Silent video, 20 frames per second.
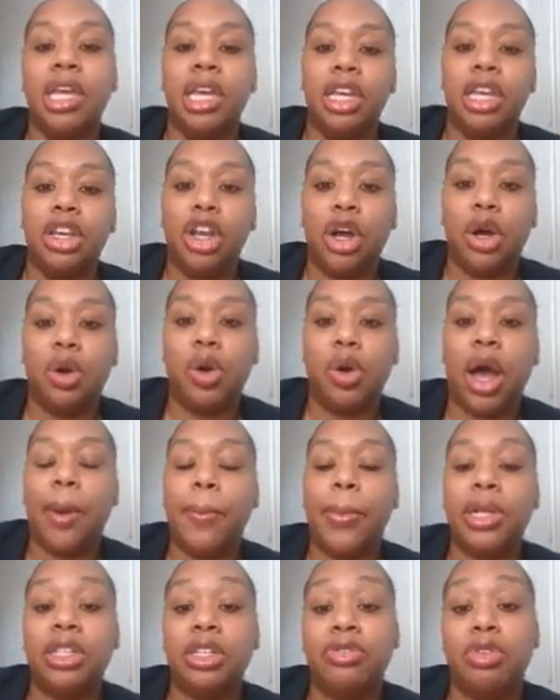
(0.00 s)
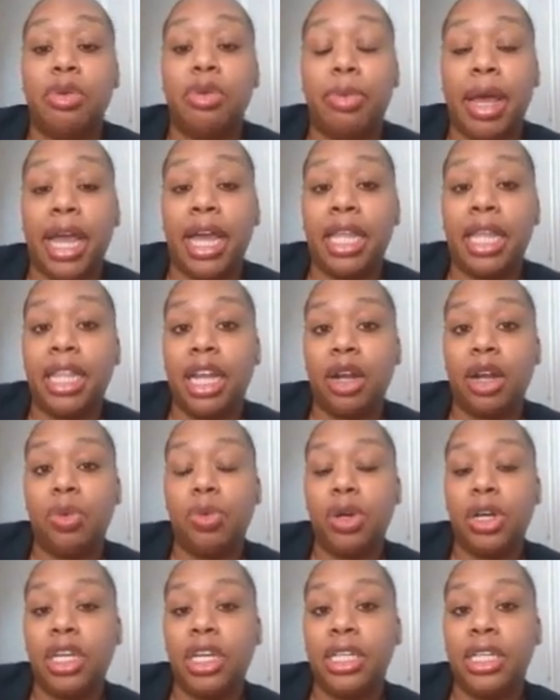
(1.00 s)
you know, how much of a pain that it
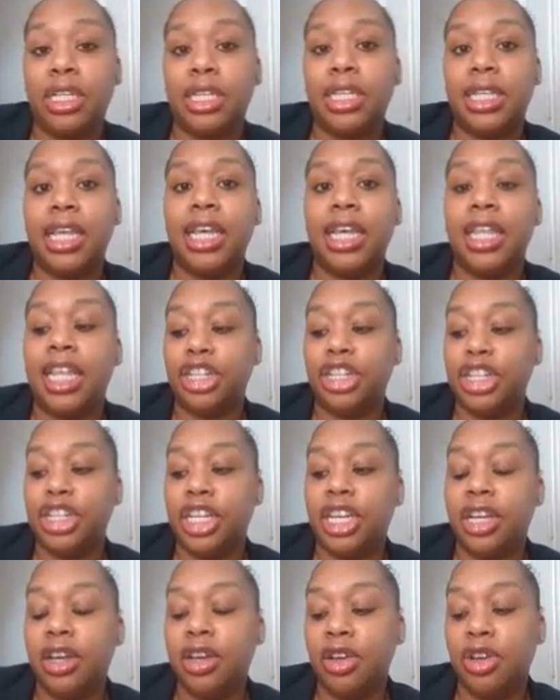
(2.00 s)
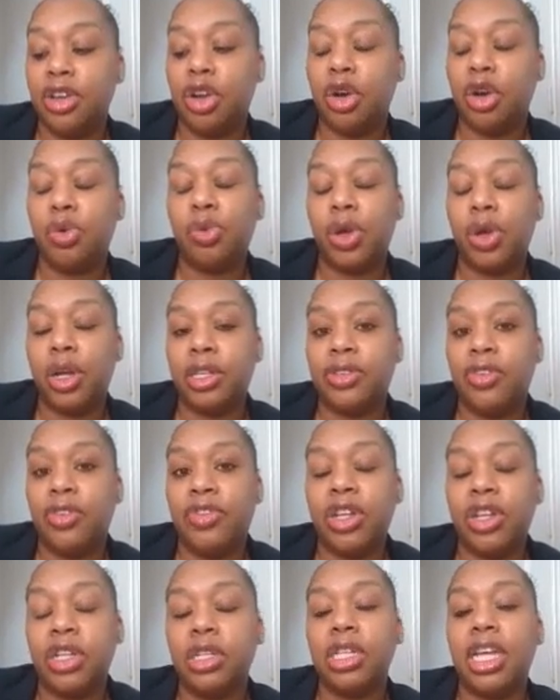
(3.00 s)
was that she, you know,
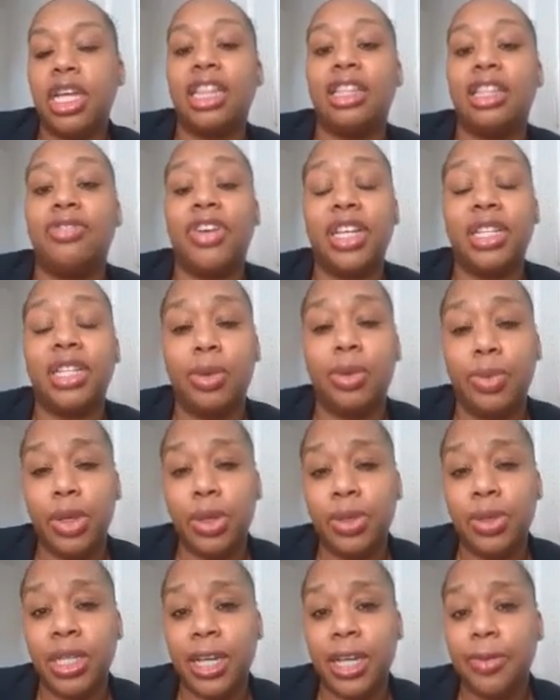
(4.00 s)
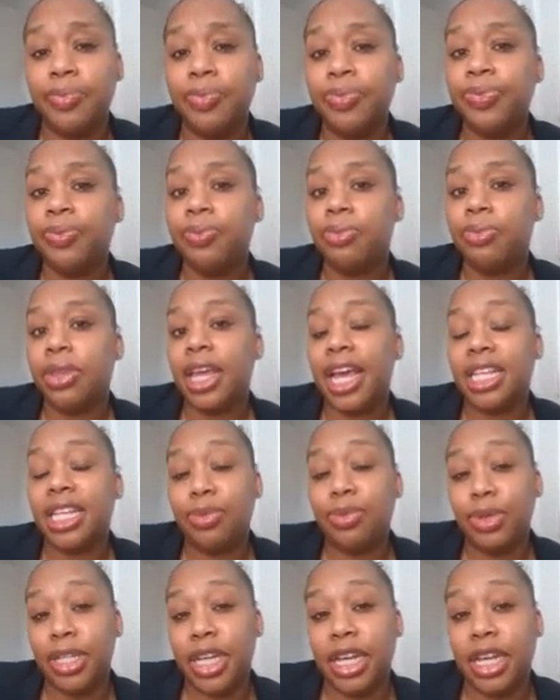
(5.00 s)
eventually had to face the music as
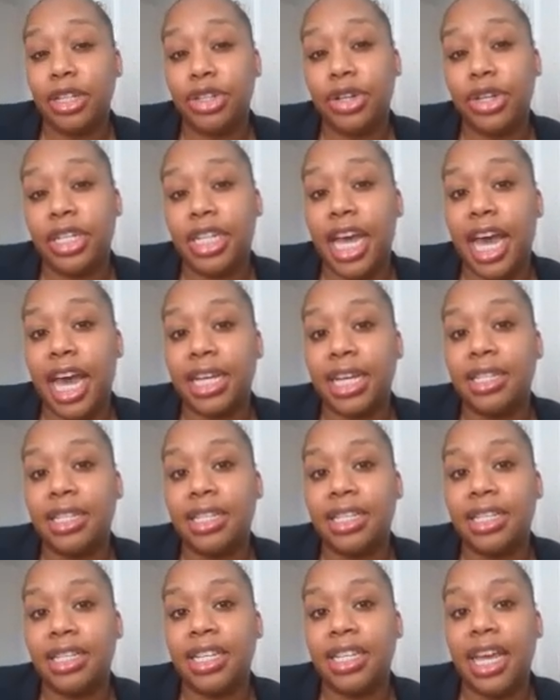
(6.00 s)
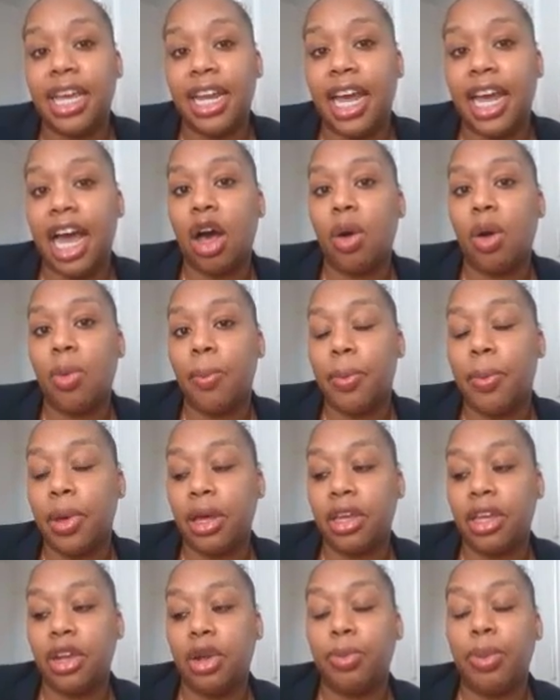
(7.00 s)
it pertains to her taxes, and how,
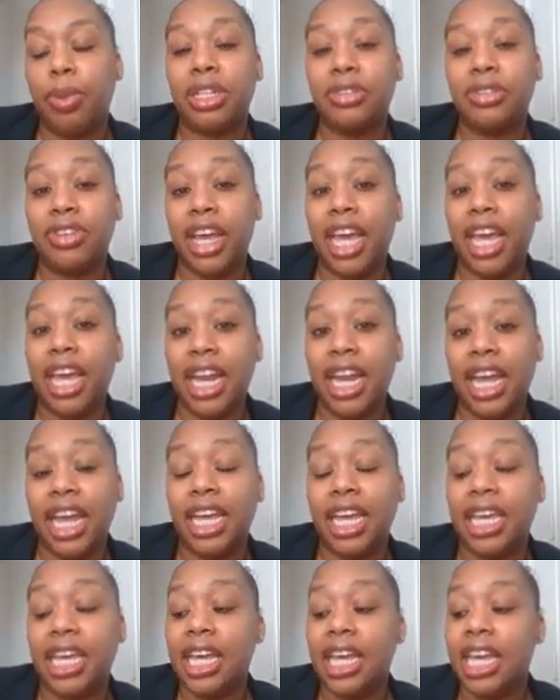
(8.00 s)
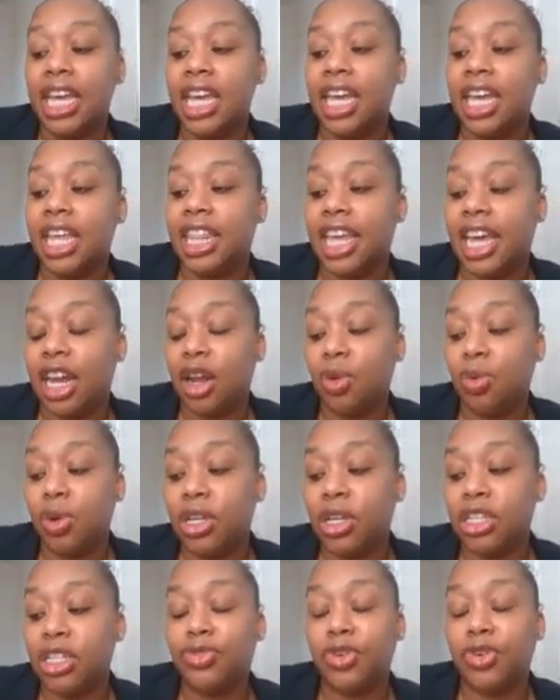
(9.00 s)
you know, much of a headache that it
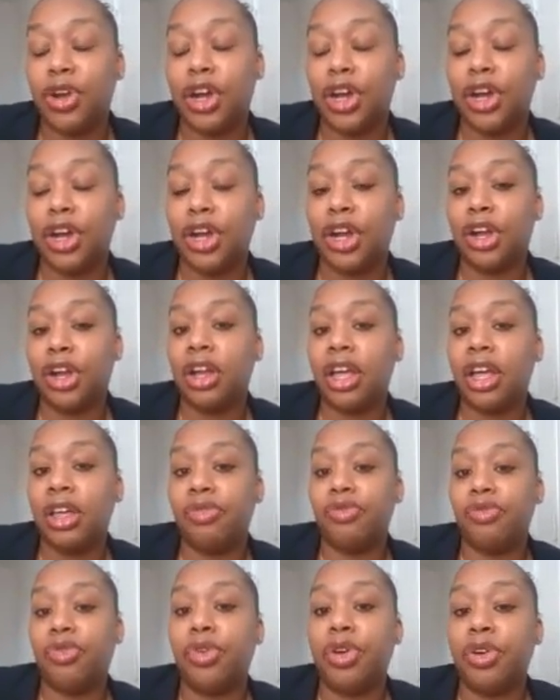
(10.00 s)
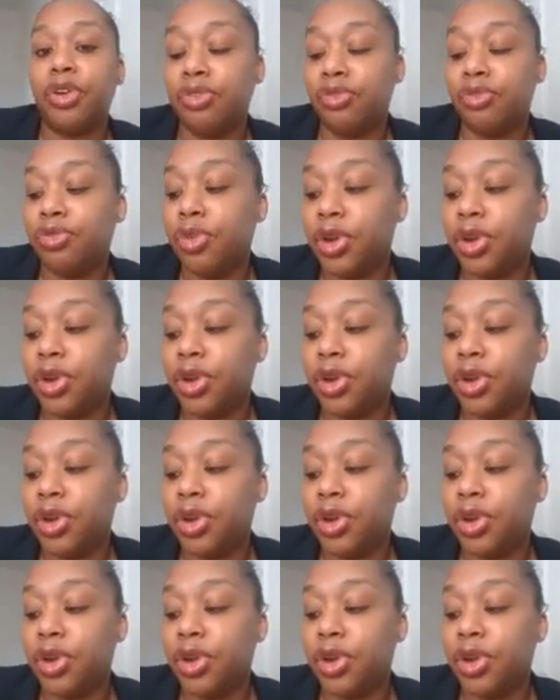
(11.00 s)
was for her for